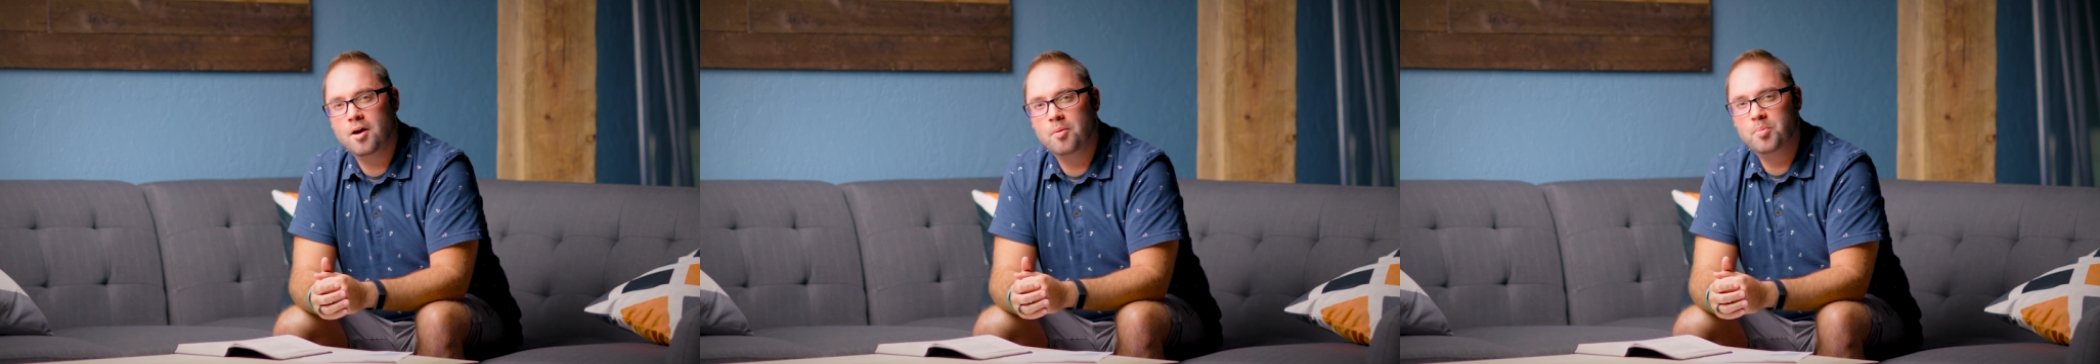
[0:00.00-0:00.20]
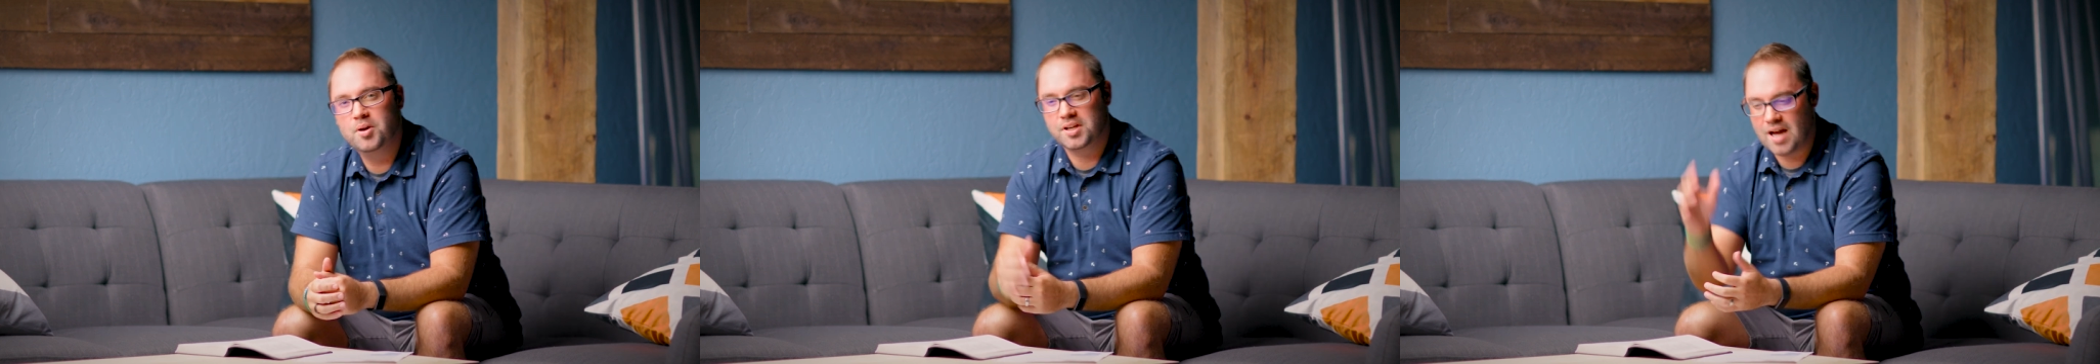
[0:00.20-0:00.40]

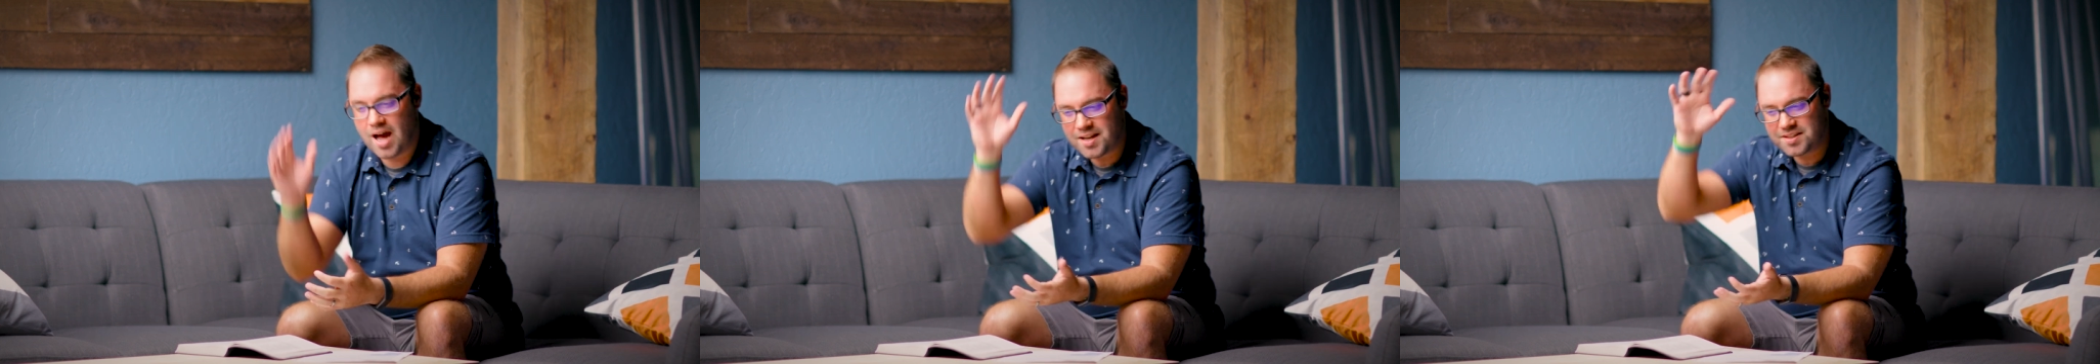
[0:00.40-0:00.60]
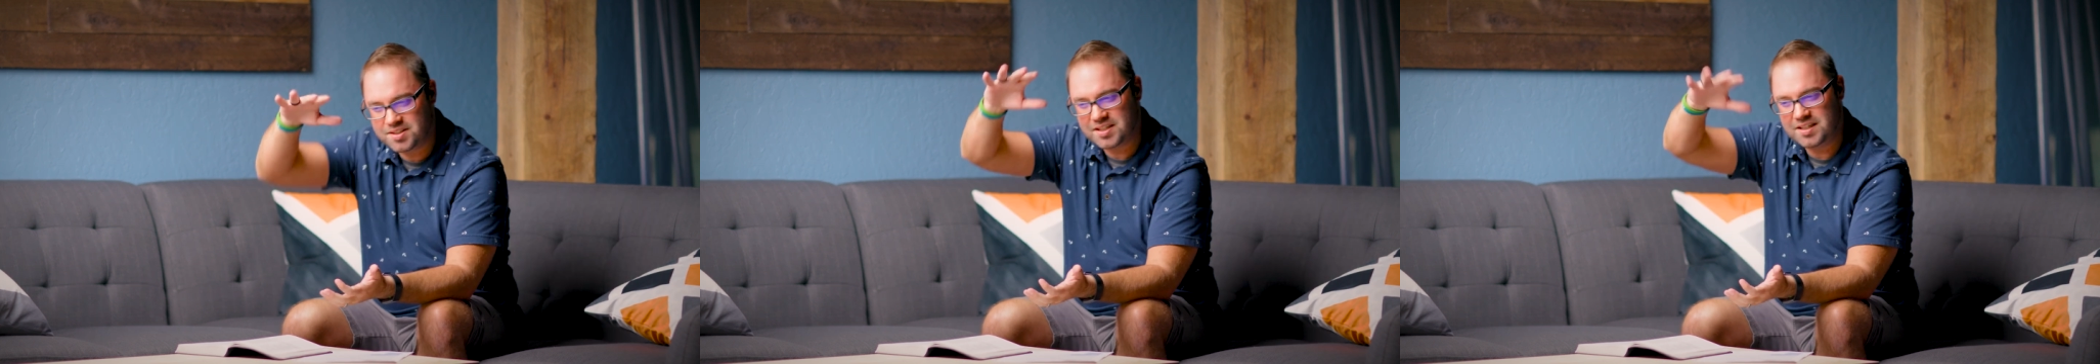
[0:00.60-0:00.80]
But
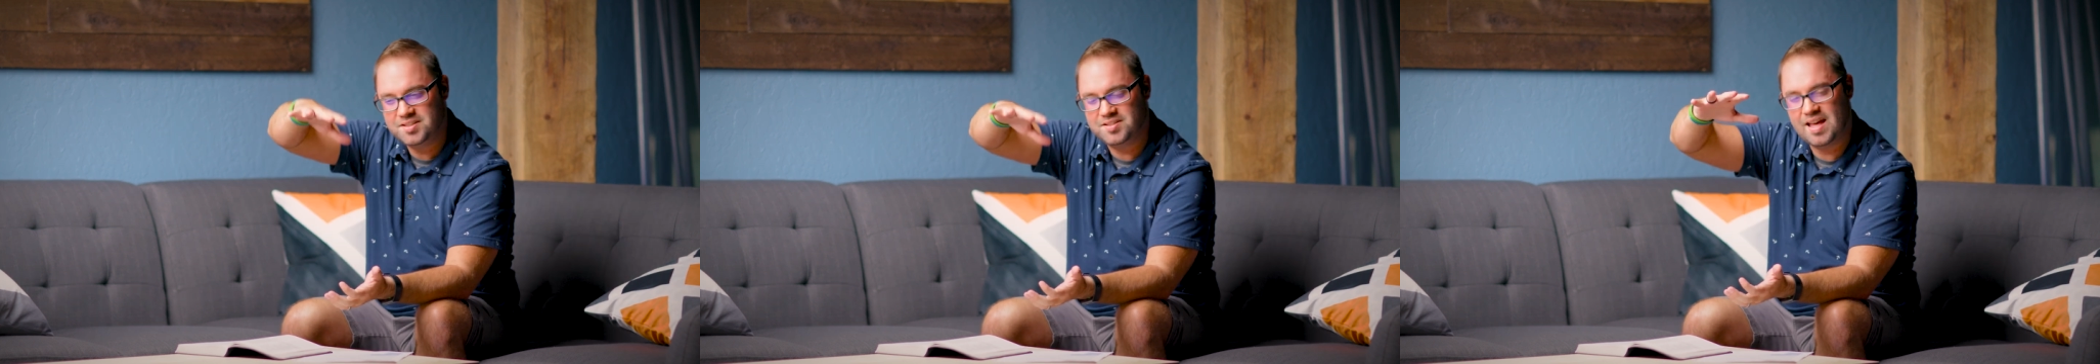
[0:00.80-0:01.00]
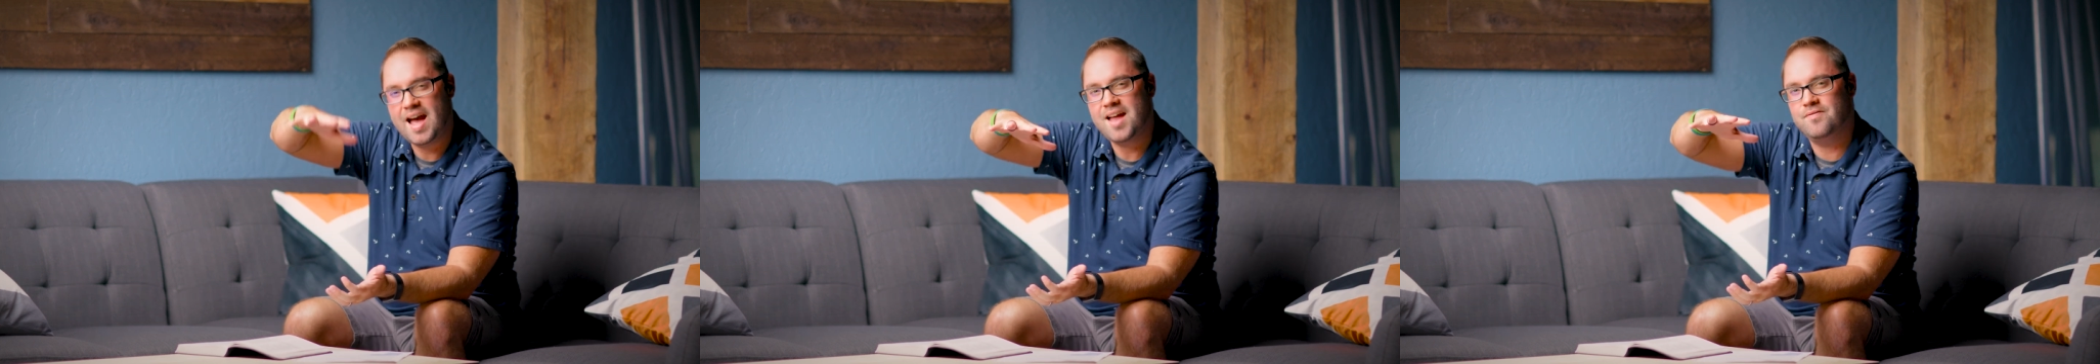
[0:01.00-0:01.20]
God
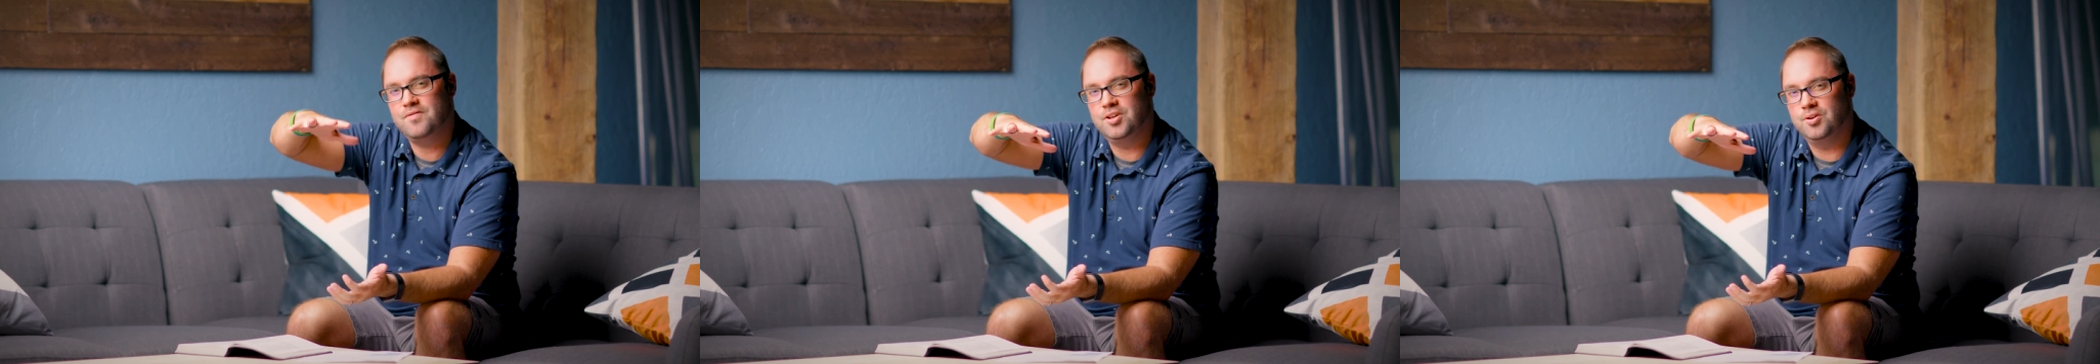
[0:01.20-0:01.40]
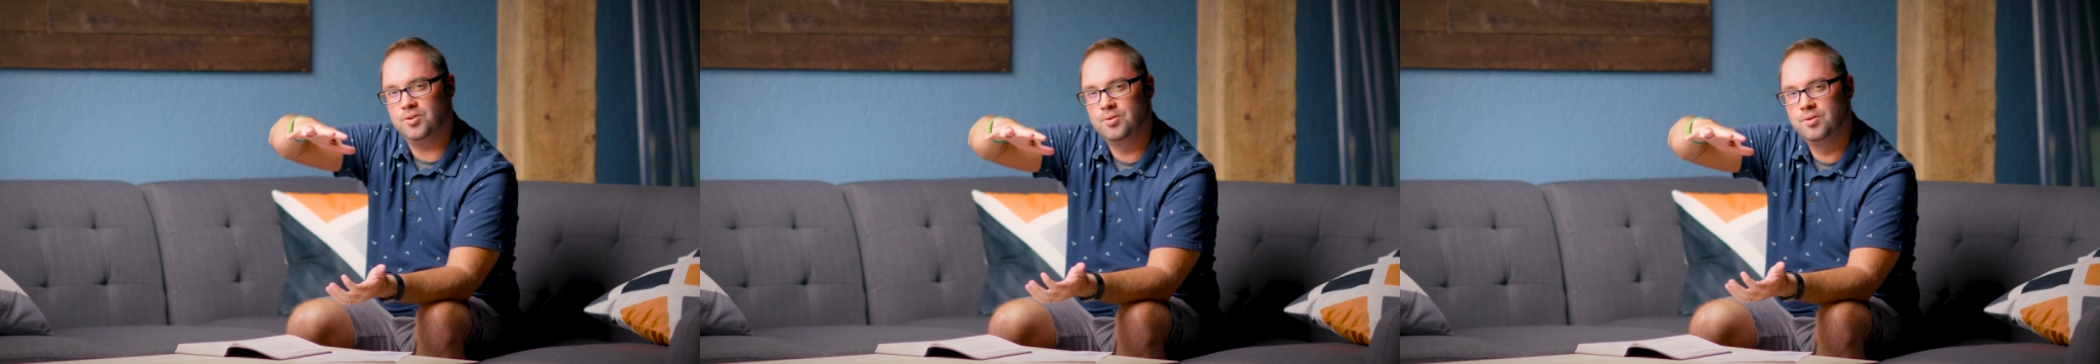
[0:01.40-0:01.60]
sees that
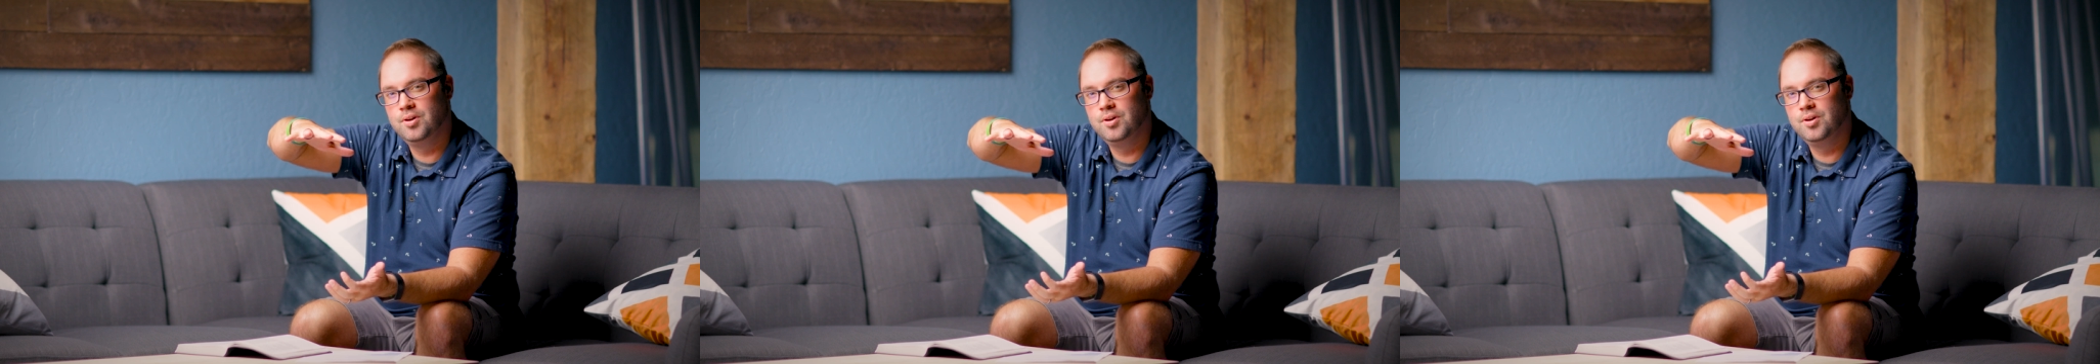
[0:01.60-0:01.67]
view.